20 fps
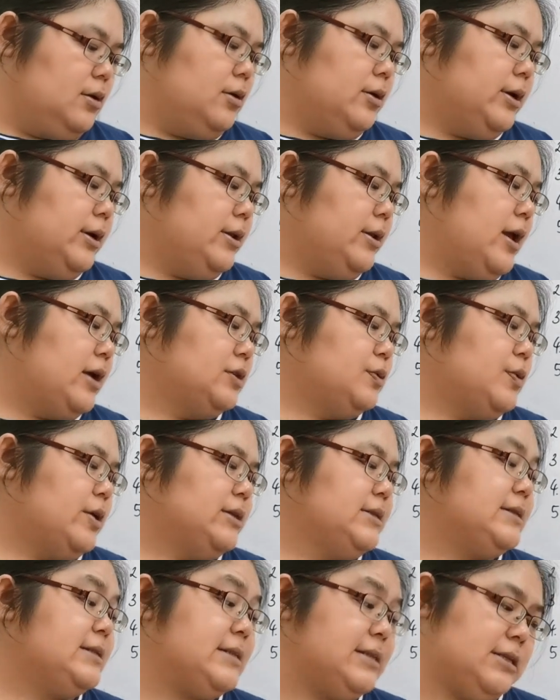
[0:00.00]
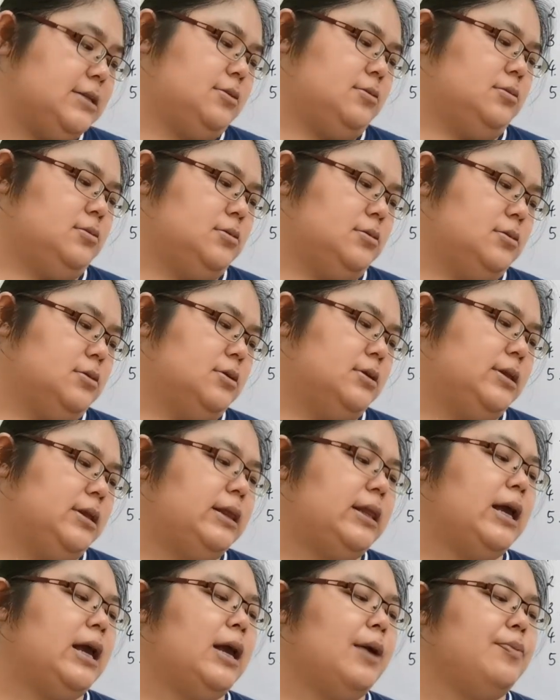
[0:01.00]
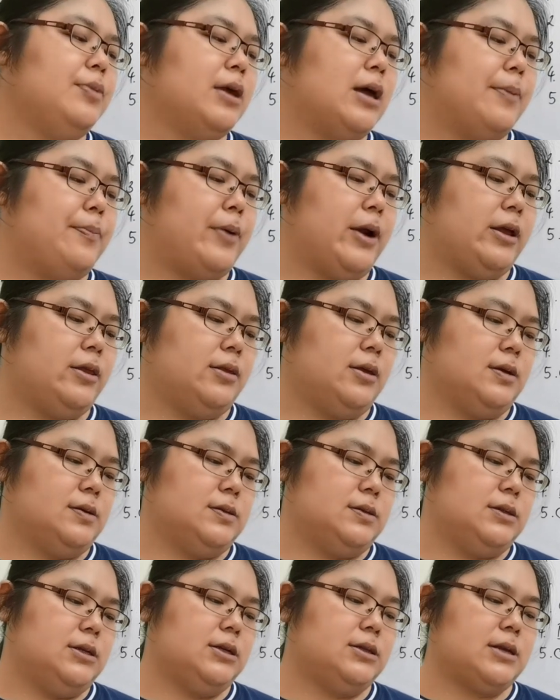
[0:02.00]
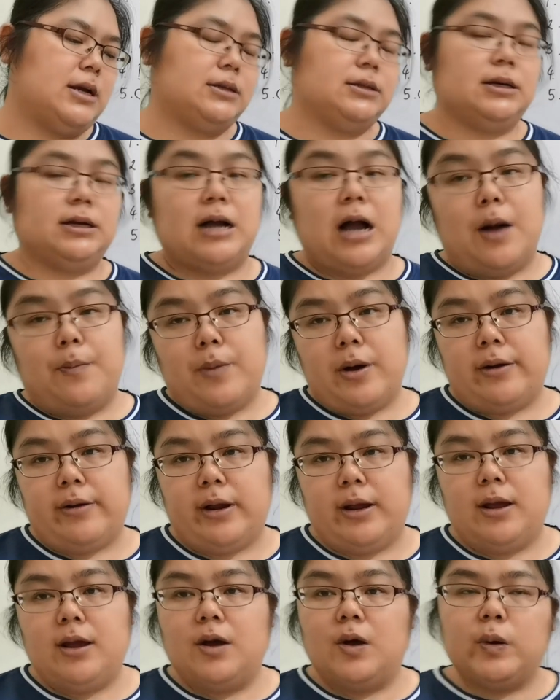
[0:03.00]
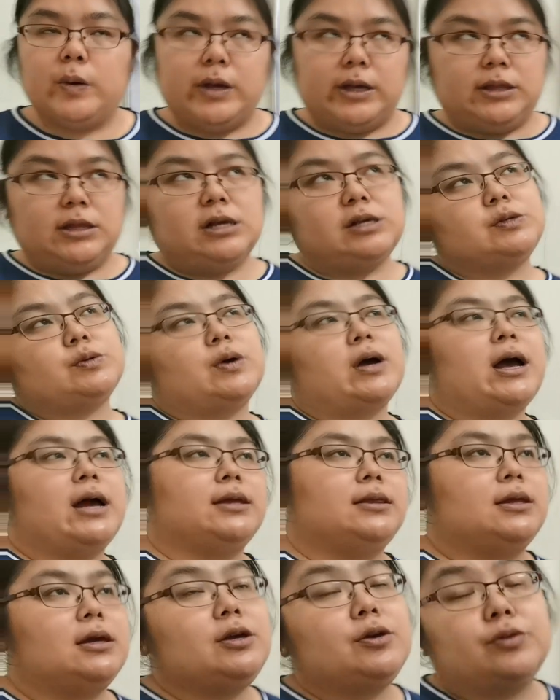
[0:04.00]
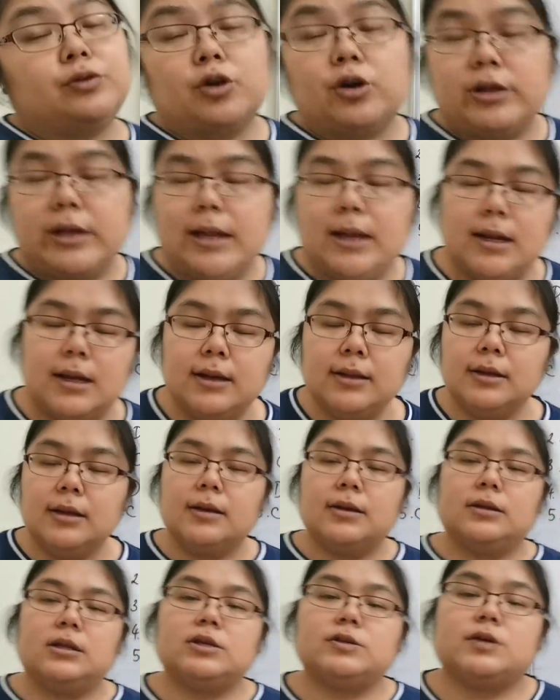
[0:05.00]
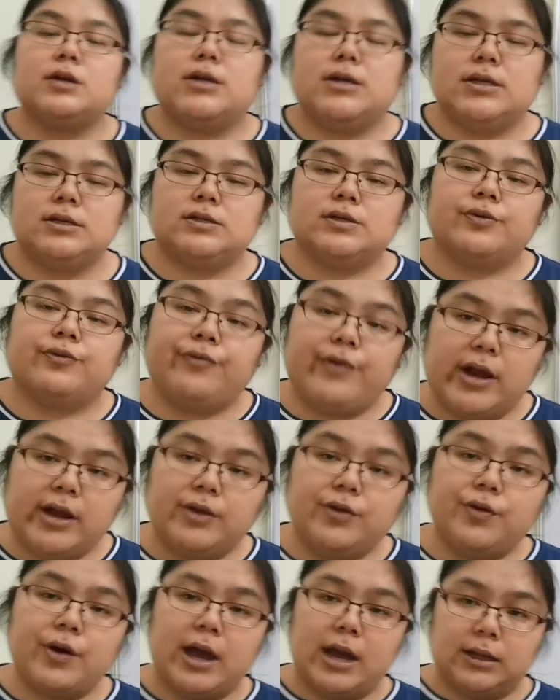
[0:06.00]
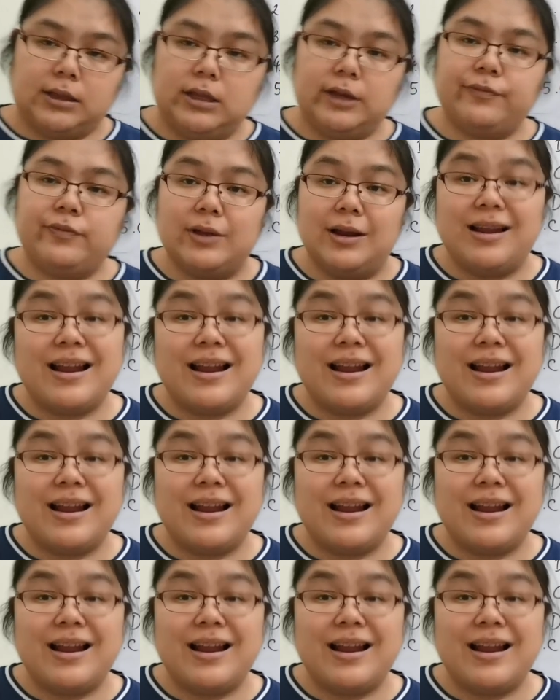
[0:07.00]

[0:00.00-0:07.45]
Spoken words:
Okay, next one, C. Name the apparatus detect the gamma ray. Okay, this one I think you not yet learned. This one is radioactive,